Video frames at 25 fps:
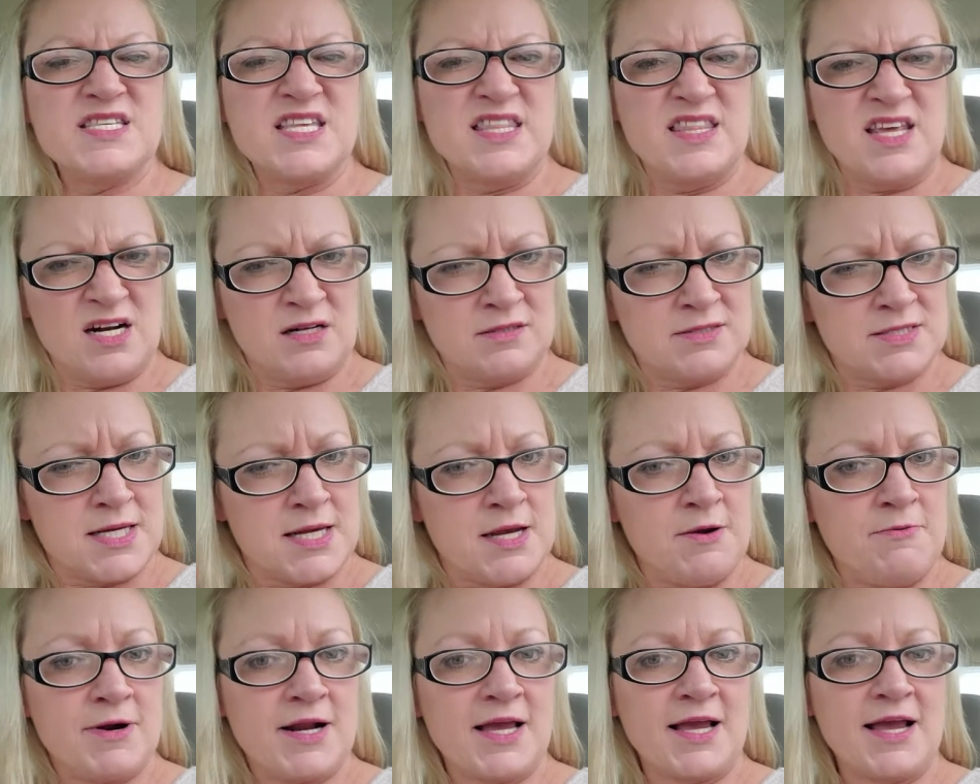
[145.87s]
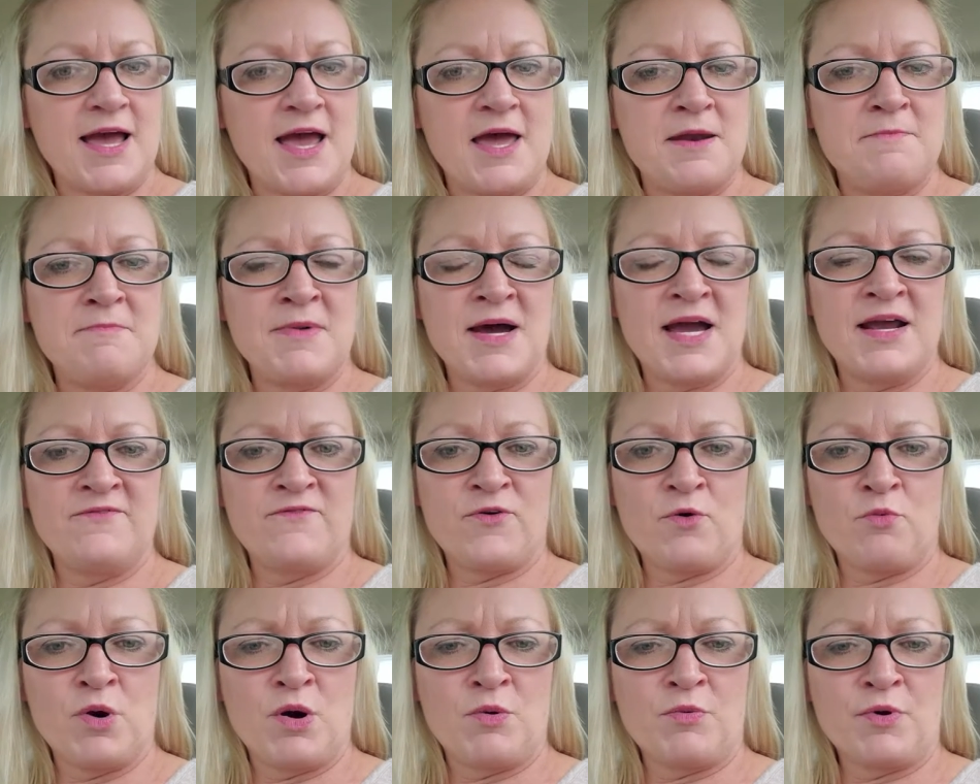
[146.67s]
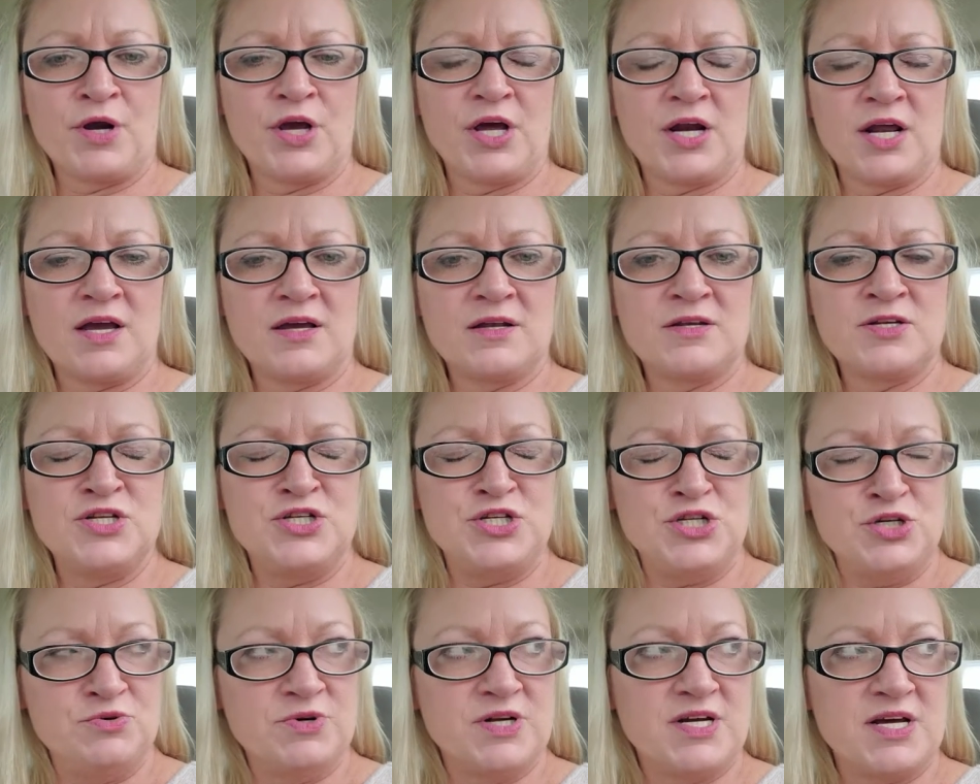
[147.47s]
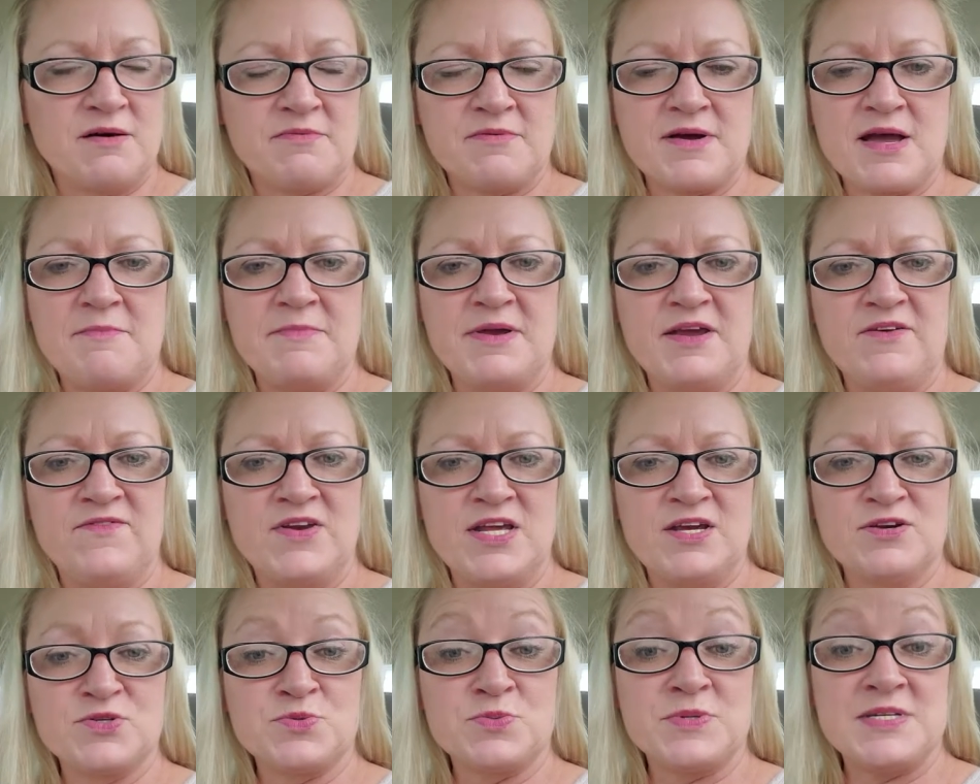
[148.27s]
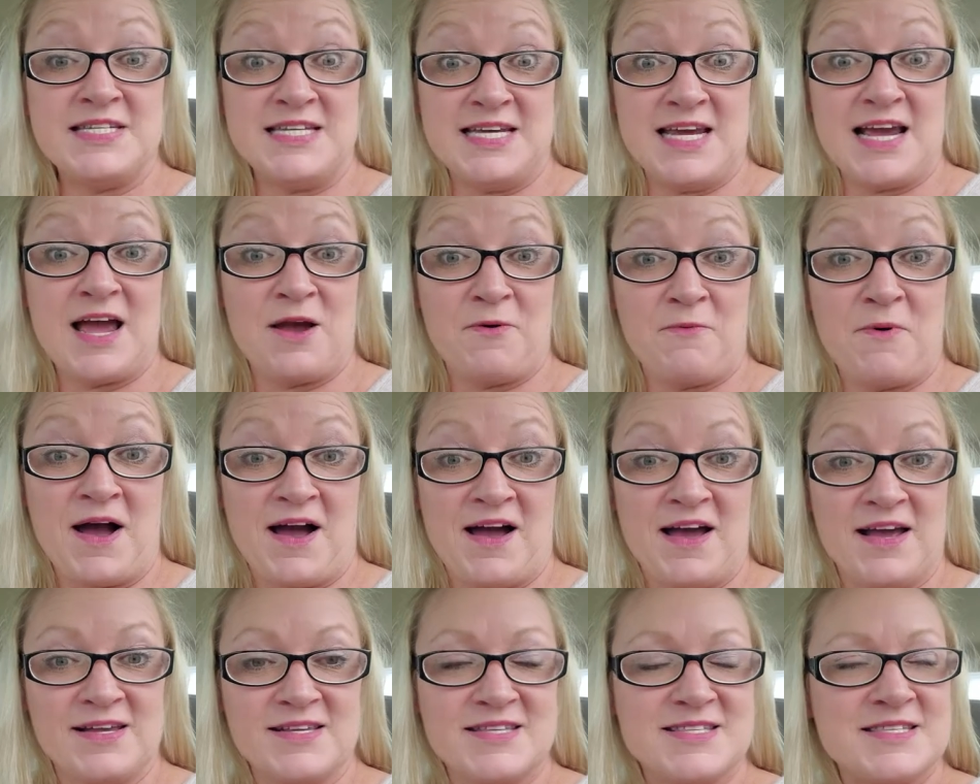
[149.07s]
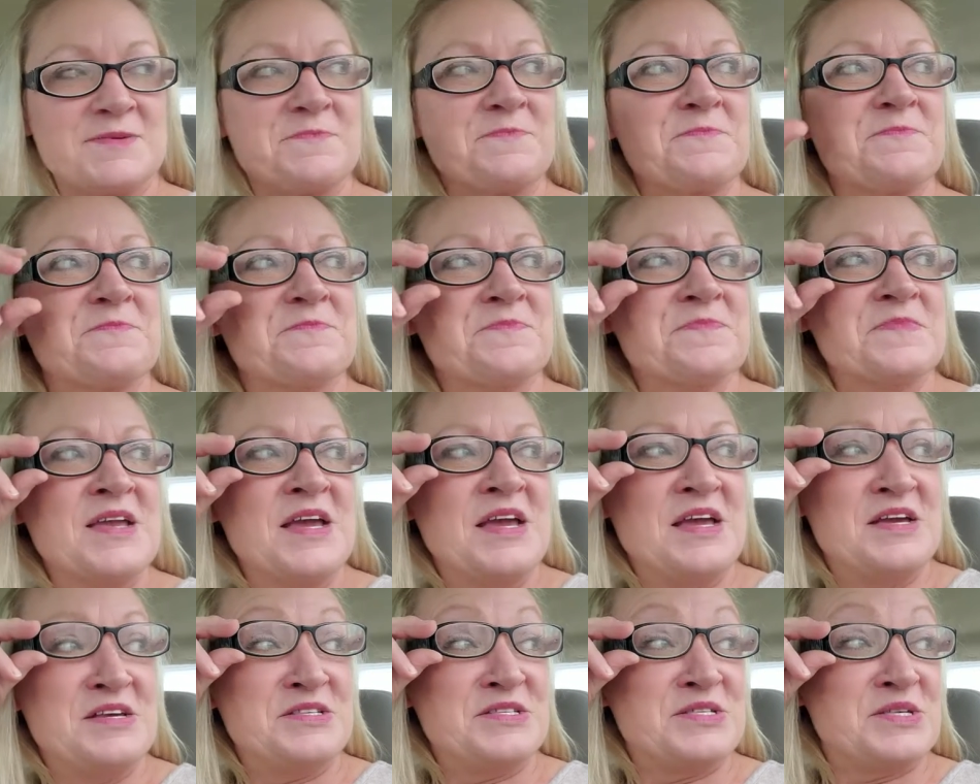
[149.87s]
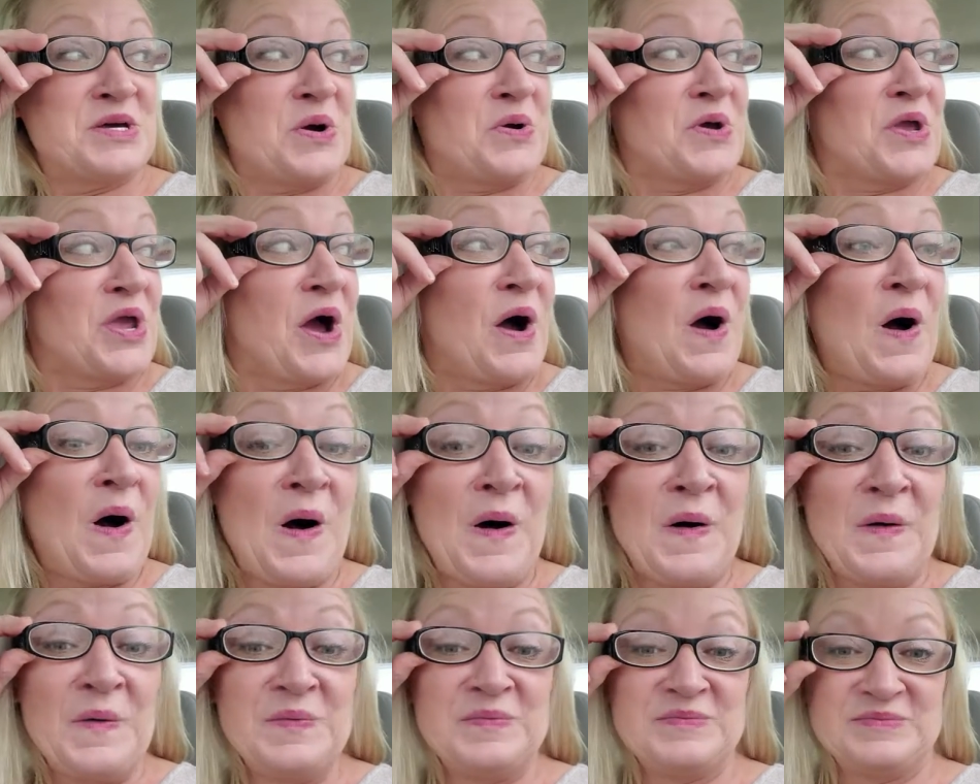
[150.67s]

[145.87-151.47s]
And then I'll tell you what I got in mind for what we're going to do in upcoming videos with DIYs. So y'all,